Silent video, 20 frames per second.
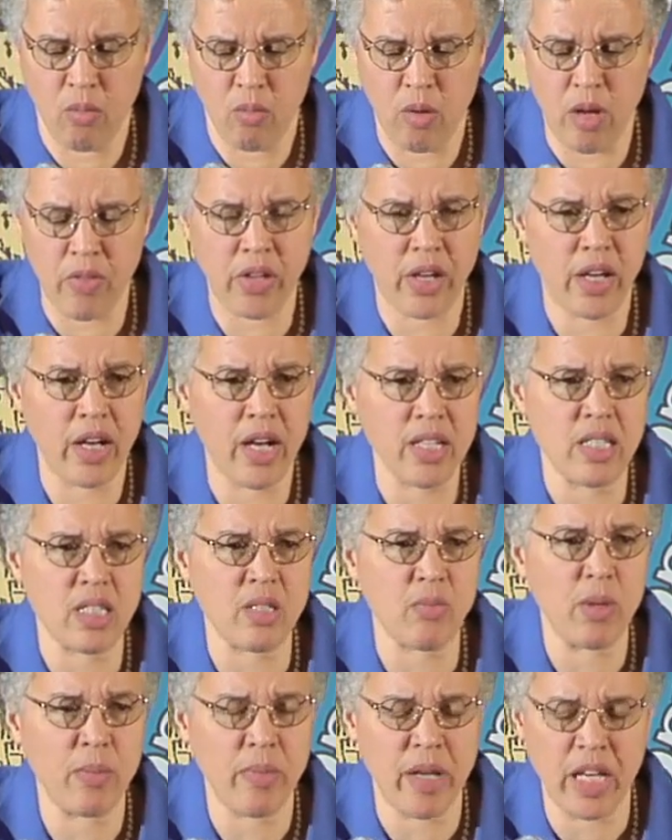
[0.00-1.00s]
While the
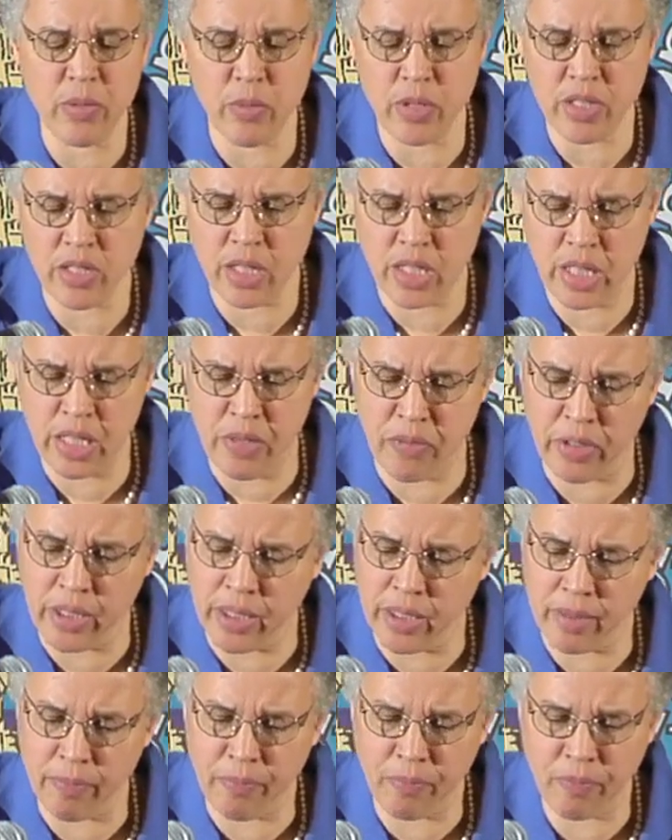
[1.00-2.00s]
cuts we made were
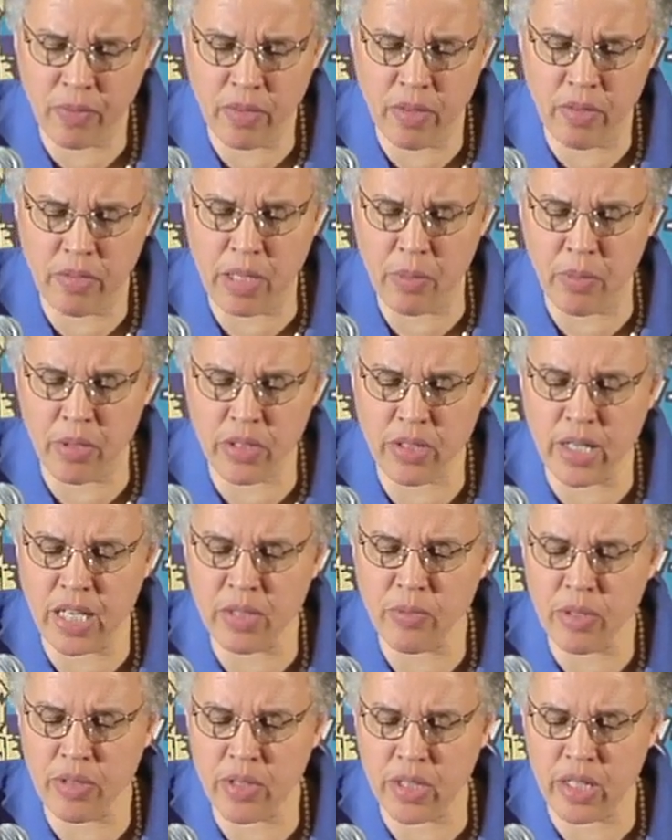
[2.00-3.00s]
significant, they were
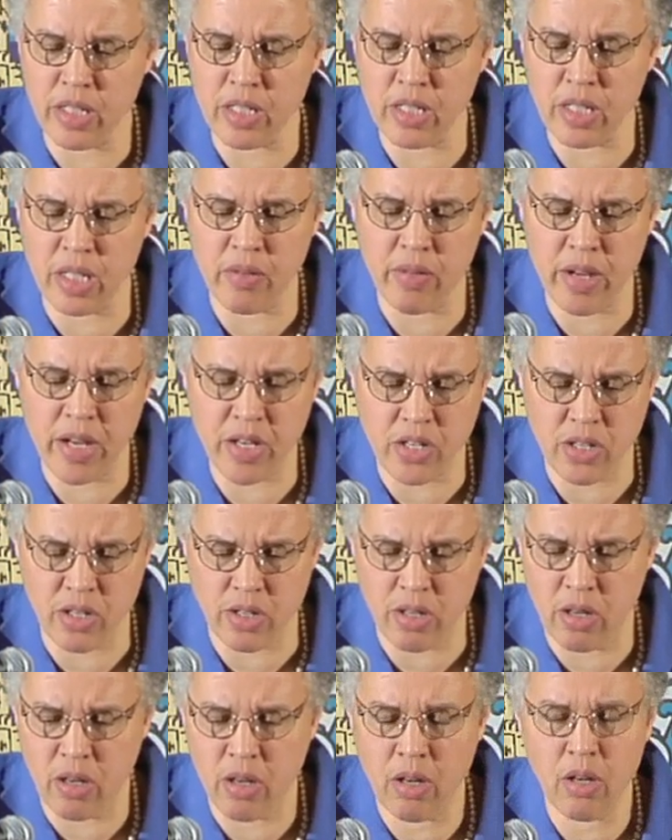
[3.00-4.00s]
done with the
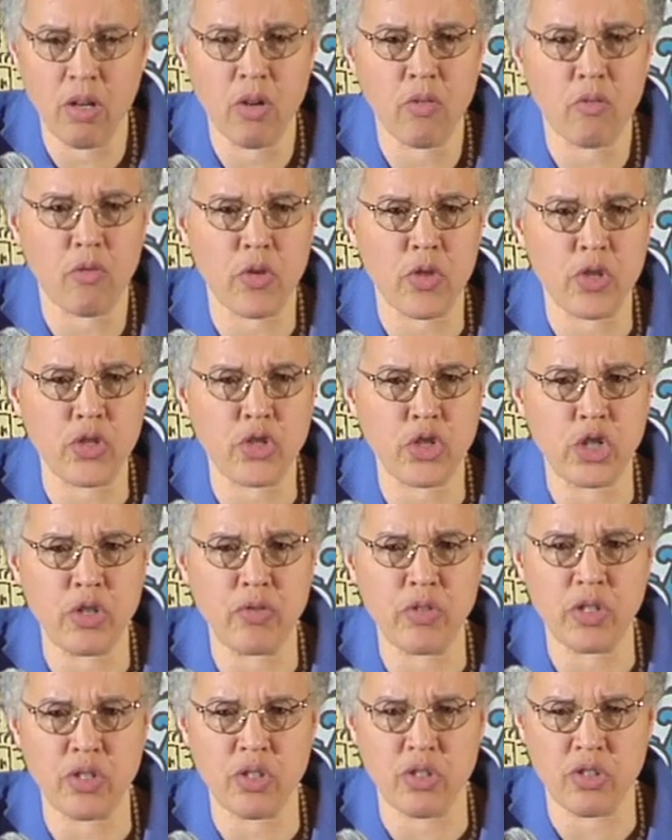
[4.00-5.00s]
consideration for the
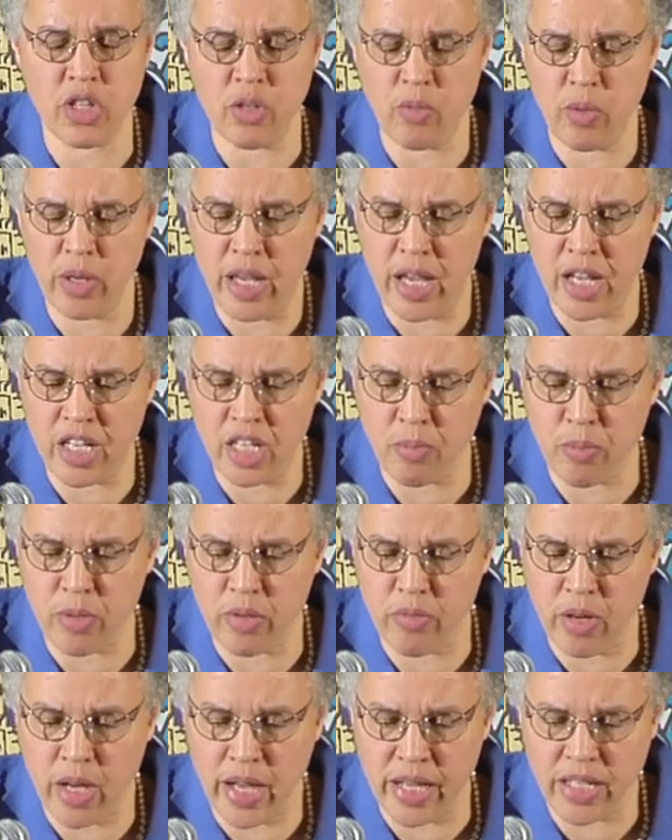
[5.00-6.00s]
services that we had to
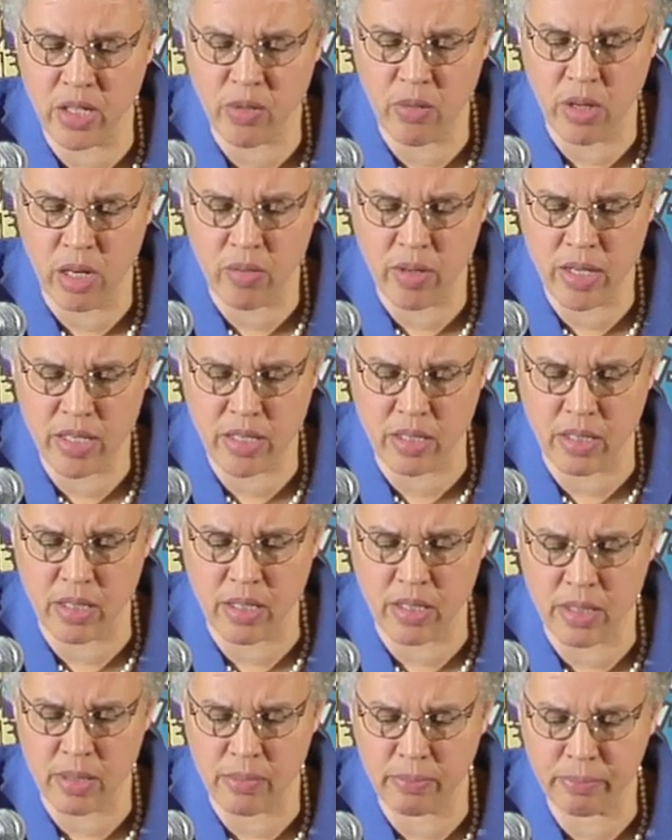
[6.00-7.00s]
provide to our
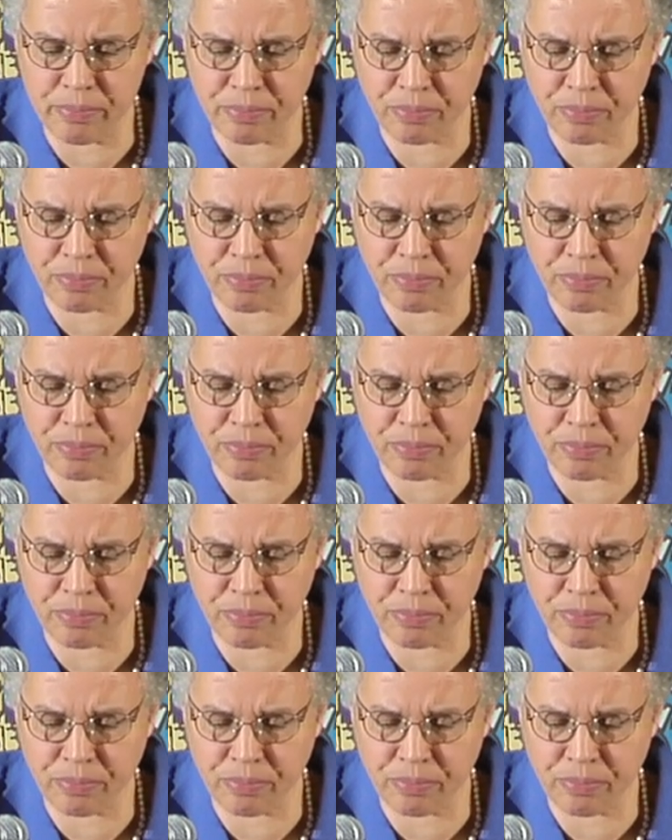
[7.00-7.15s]
residents.